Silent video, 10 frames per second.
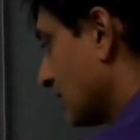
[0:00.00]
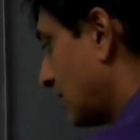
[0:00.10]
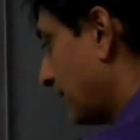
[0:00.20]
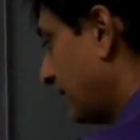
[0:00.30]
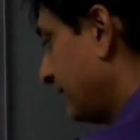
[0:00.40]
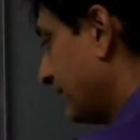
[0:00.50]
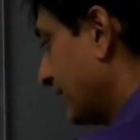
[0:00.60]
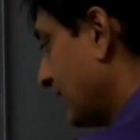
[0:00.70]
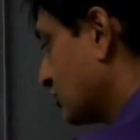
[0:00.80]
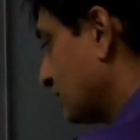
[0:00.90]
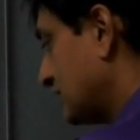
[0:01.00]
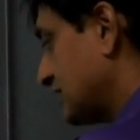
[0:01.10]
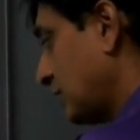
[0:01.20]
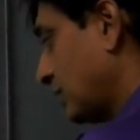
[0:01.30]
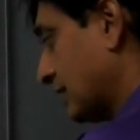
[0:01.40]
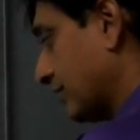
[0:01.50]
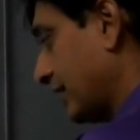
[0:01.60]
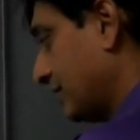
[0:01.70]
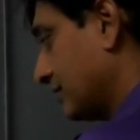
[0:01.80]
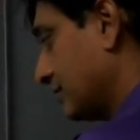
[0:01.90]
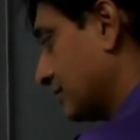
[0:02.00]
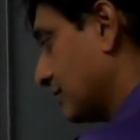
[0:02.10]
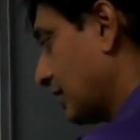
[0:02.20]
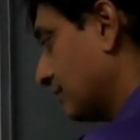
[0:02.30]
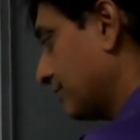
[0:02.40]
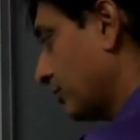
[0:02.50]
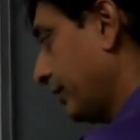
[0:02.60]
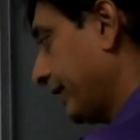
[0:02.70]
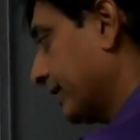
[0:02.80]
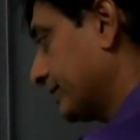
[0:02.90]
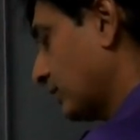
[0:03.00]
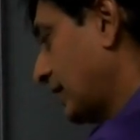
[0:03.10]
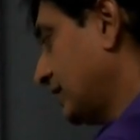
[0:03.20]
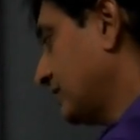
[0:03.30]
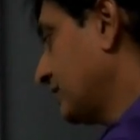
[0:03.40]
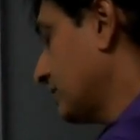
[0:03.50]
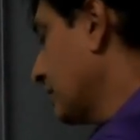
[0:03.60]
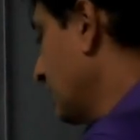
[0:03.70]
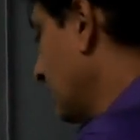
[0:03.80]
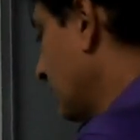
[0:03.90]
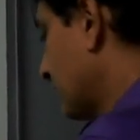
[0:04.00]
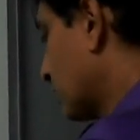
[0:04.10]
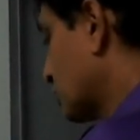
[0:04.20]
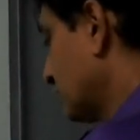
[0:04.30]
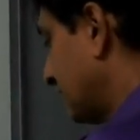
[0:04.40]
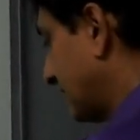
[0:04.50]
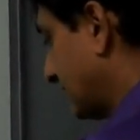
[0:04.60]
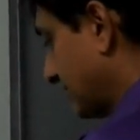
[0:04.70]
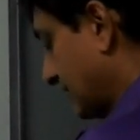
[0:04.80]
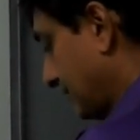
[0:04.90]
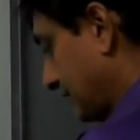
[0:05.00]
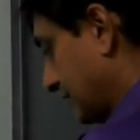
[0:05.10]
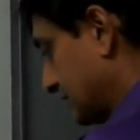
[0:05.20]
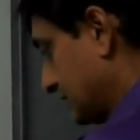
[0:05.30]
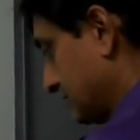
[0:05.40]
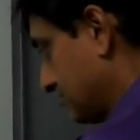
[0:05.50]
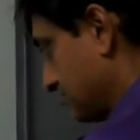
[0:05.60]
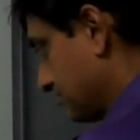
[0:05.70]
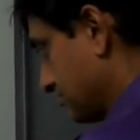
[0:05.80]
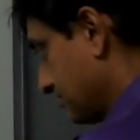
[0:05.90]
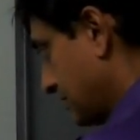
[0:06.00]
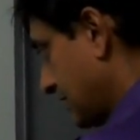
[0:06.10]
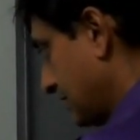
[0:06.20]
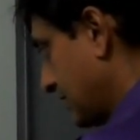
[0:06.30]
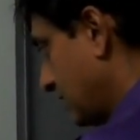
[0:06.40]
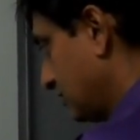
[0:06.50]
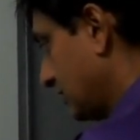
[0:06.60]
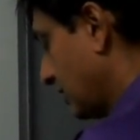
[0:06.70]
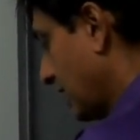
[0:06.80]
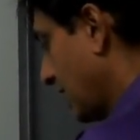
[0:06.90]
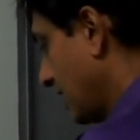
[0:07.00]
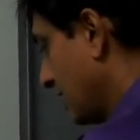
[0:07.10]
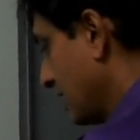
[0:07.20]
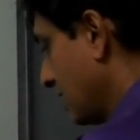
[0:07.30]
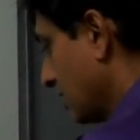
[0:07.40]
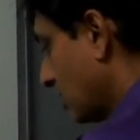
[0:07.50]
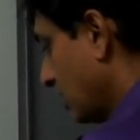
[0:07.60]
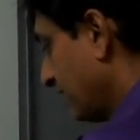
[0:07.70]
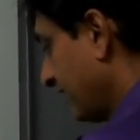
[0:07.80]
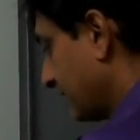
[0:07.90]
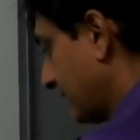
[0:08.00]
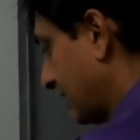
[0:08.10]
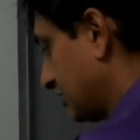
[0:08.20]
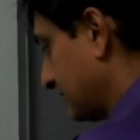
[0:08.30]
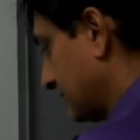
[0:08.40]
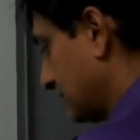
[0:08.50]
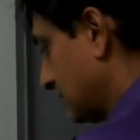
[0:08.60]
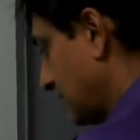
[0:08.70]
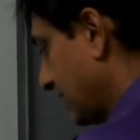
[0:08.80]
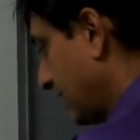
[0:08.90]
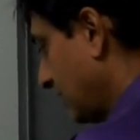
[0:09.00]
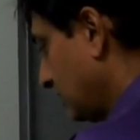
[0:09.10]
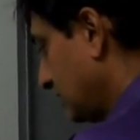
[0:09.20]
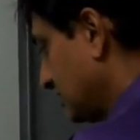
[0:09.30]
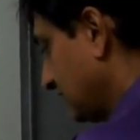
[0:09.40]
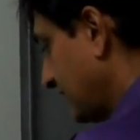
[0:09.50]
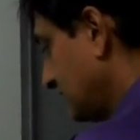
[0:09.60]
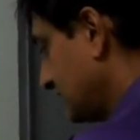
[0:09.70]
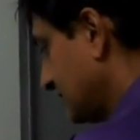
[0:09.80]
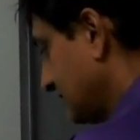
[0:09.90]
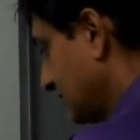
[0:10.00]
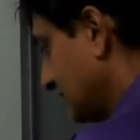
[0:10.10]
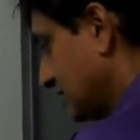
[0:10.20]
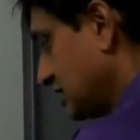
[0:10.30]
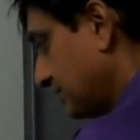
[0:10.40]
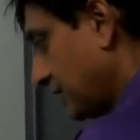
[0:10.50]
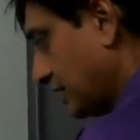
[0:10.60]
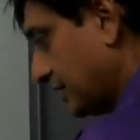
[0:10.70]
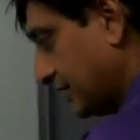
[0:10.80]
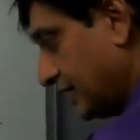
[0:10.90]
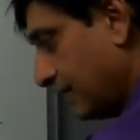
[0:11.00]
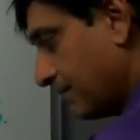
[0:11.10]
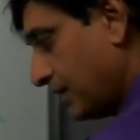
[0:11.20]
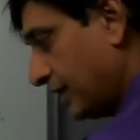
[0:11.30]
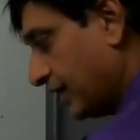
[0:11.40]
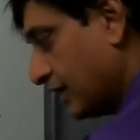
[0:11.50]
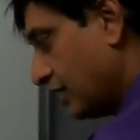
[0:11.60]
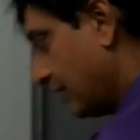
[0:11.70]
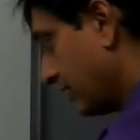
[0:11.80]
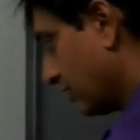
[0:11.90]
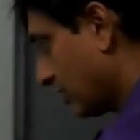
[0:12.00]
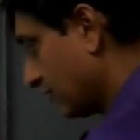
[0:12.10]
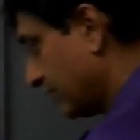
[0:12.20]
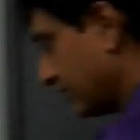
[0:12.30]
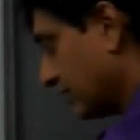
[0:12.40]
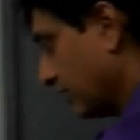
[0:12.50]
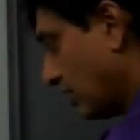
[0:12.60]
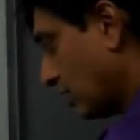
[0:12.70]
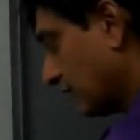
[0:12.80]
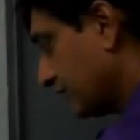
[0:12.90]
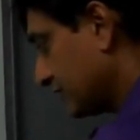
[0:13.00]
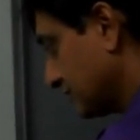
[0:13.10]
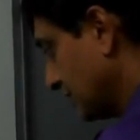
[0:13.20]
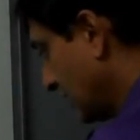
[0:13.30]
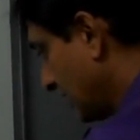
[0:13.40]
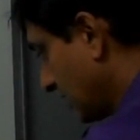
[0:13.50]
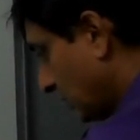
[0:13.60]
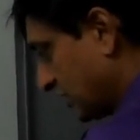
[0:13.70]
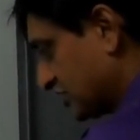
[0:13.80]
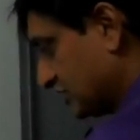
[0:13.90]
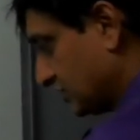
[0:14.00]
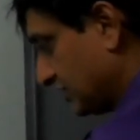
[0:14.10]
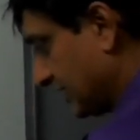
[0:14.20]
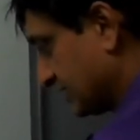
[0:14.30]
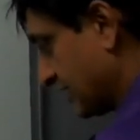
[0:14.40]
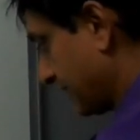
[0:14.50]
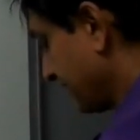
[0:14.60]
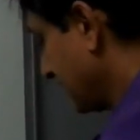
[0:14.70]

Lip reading: Appraisal again should be genuine, right? Not political the way it is in Fortune 500 companies. And then you say, okay, conflict management. Again on this, friends, this part, team building here and conflict here. A lot of questions on the exam.